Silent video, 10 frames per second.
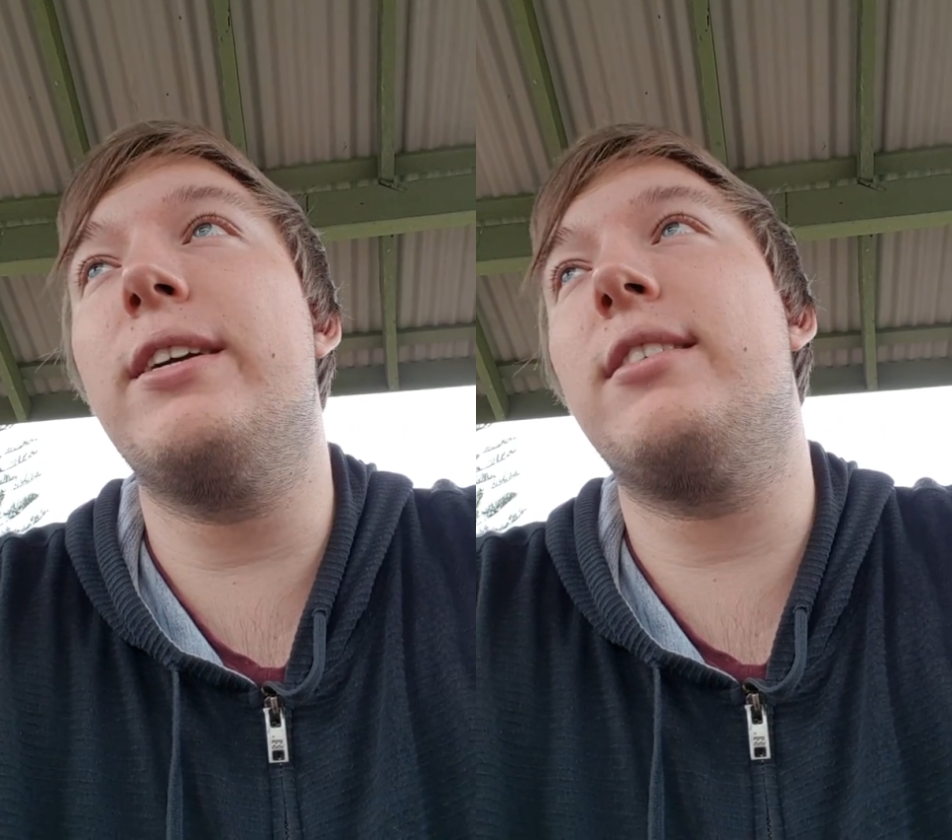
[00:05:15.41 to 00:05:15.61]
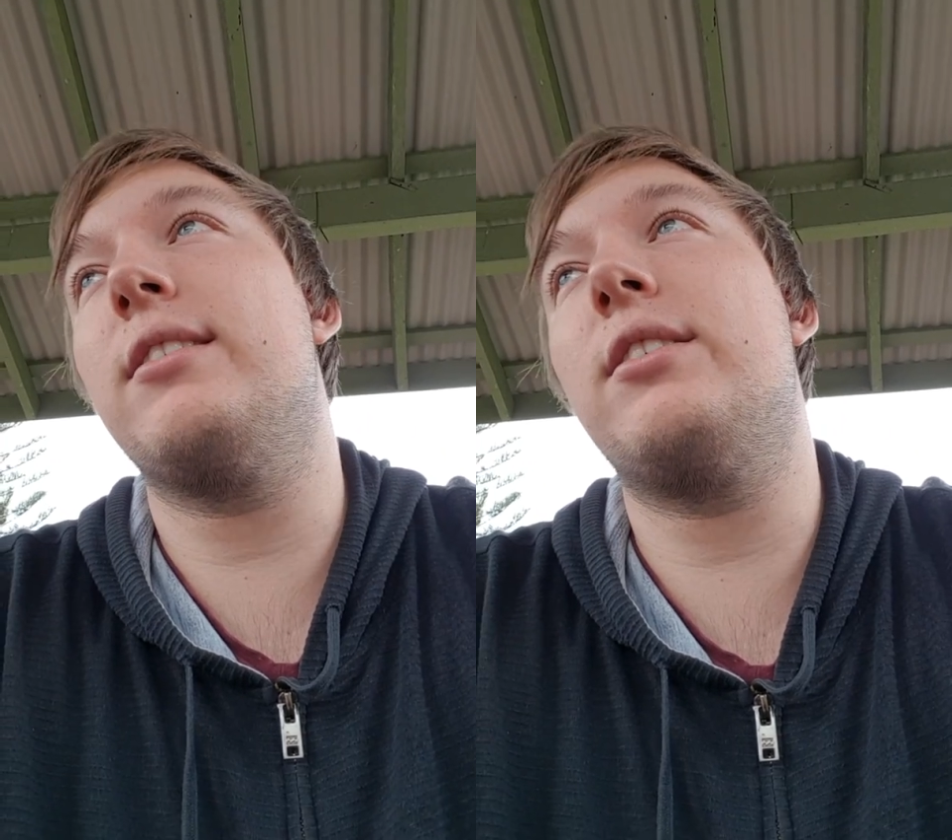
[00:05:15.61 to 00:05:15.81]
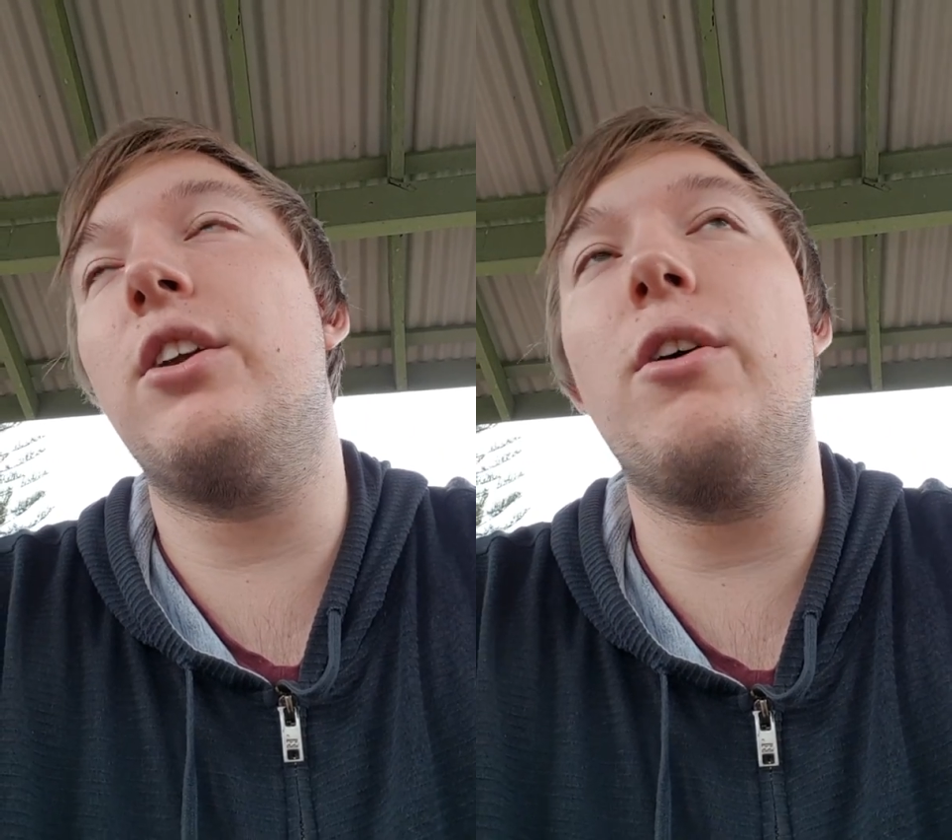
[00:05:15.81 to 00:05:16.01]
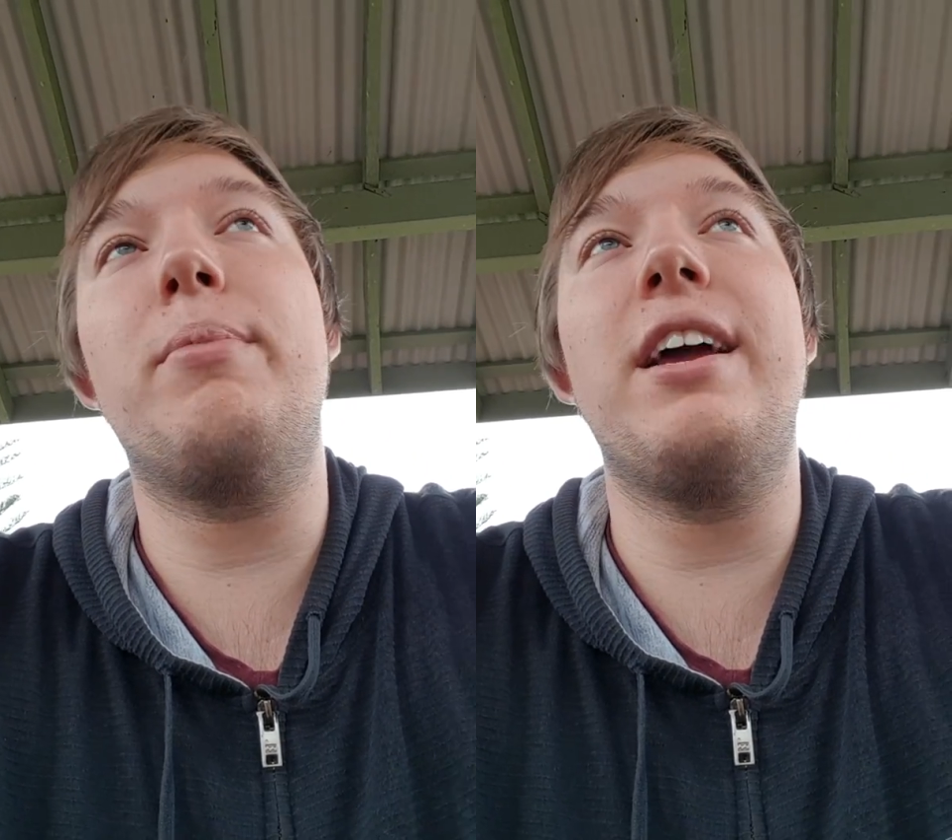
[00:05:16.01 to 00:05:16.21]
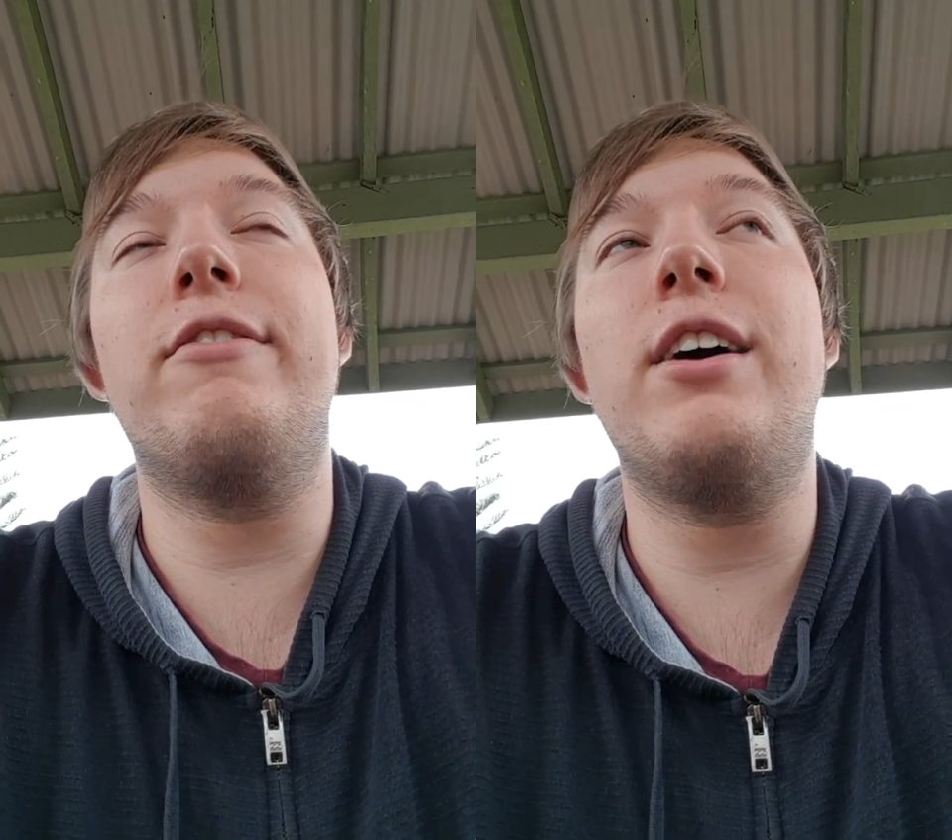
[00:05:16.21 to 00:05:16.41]
reasons to not
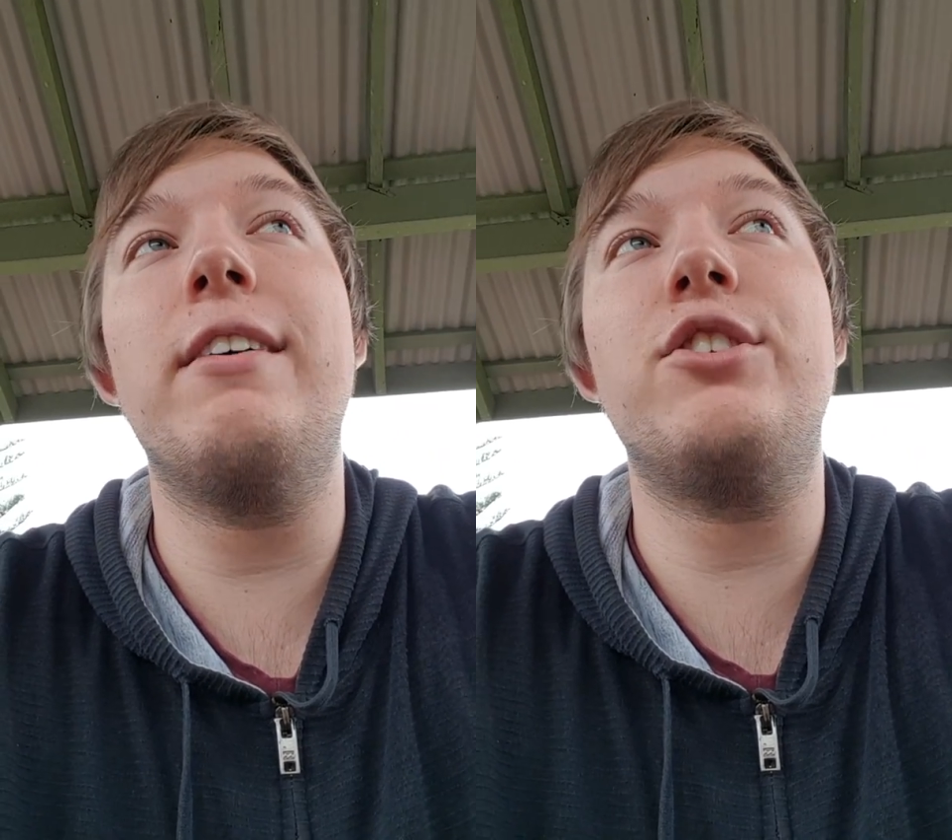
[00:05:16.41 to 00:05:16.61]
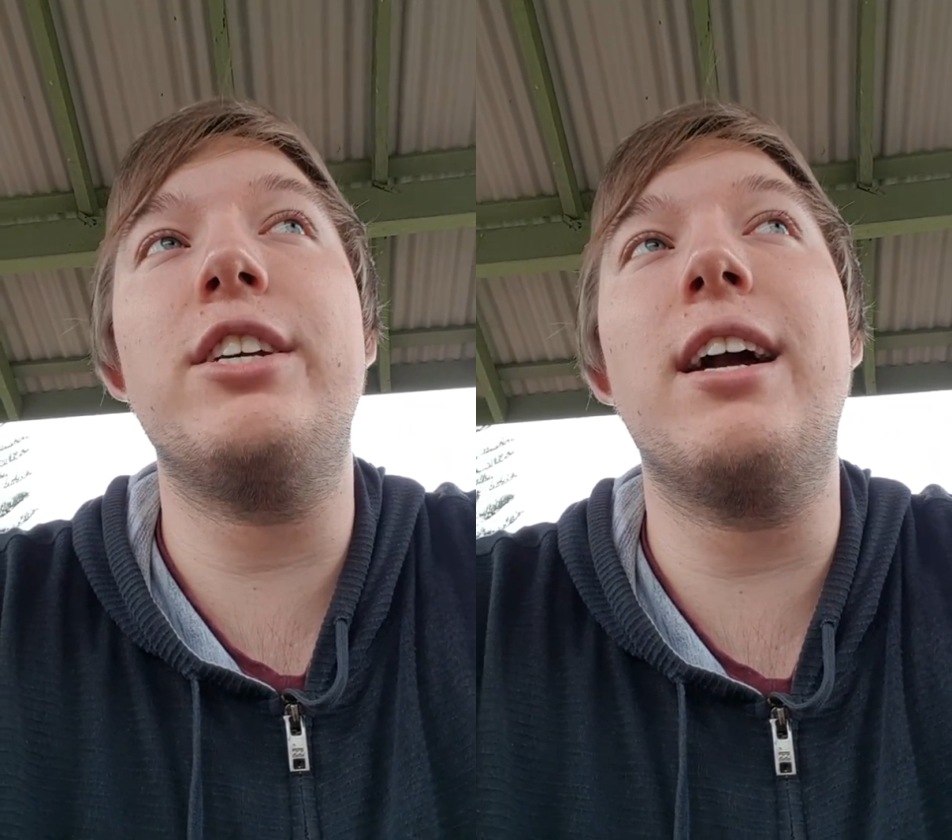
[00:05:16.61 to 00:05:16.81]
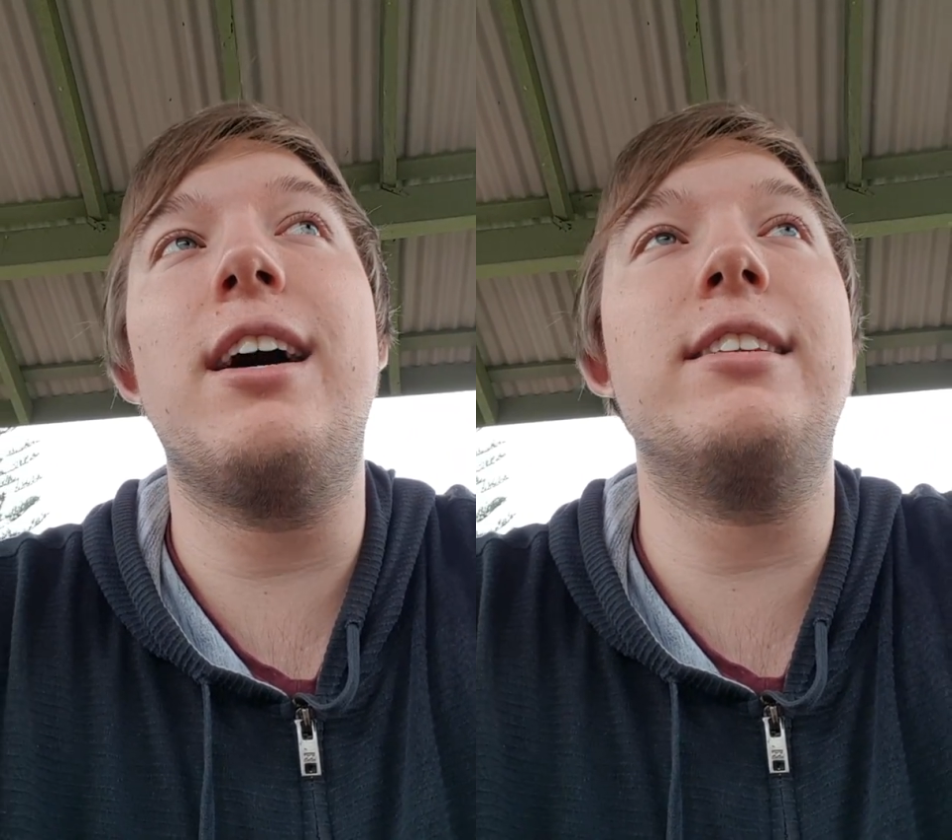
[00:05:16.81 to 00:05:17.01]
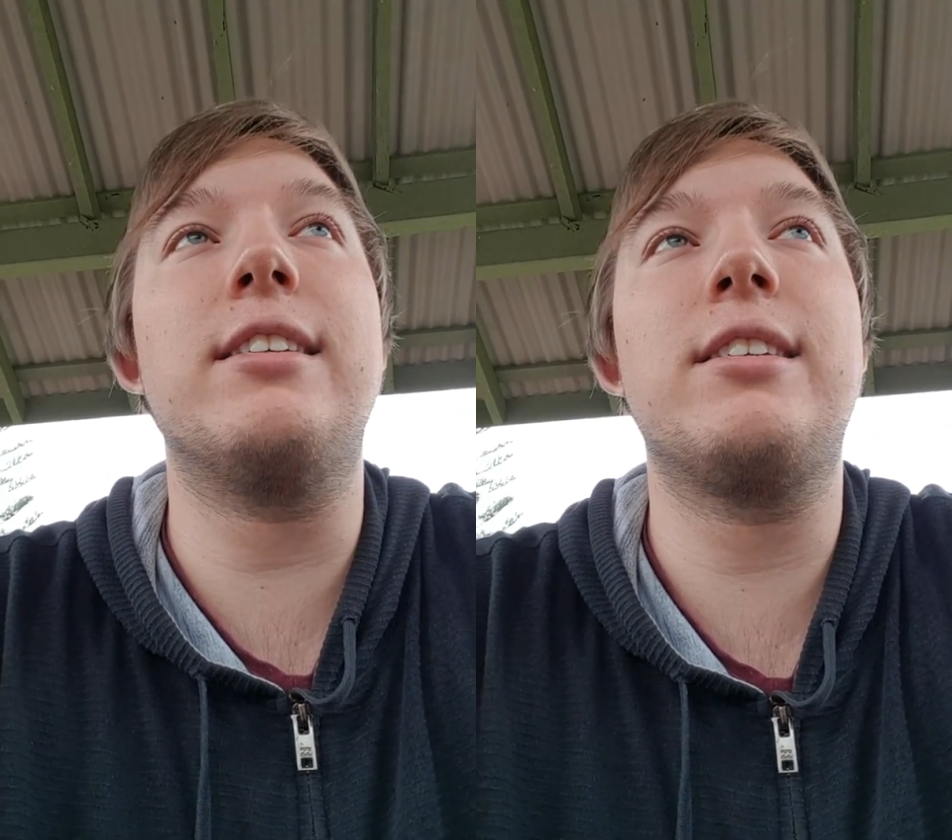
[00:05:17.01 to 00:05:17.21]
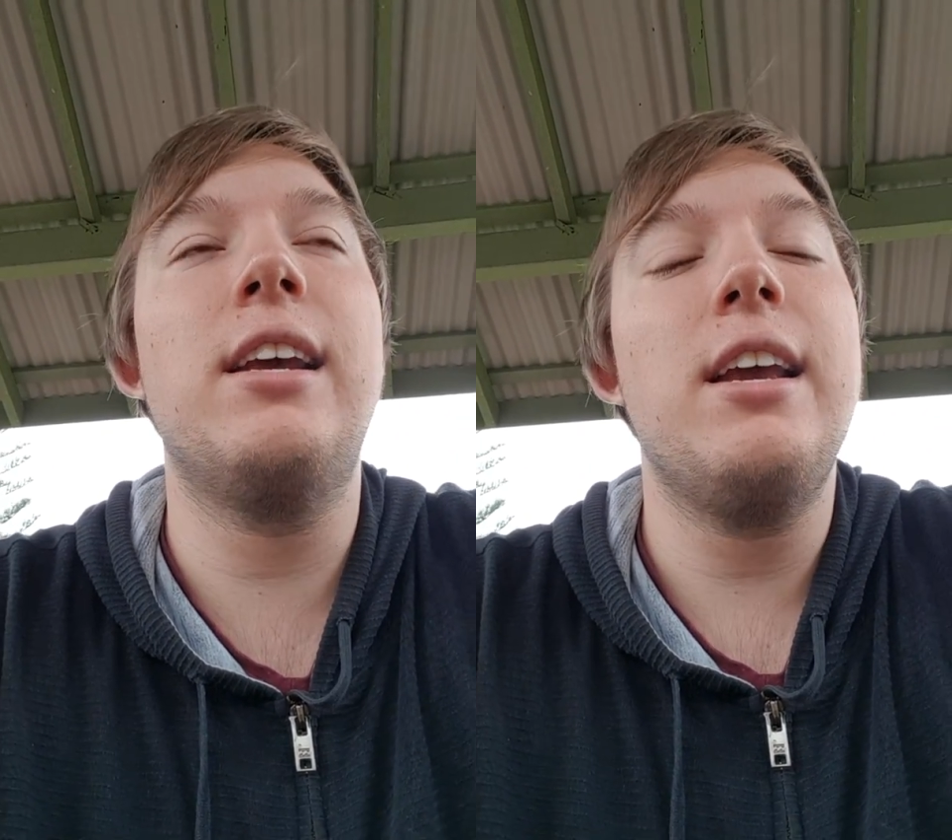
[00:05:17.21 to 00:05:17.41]
play 5G
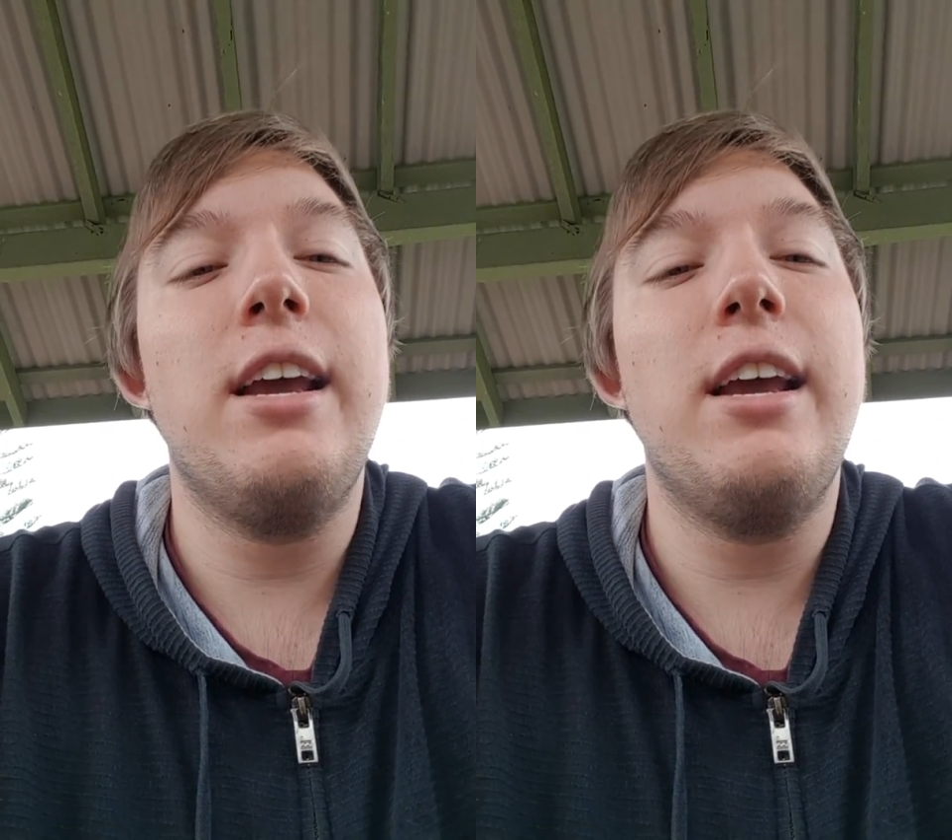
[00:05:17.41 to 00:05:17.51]
guards.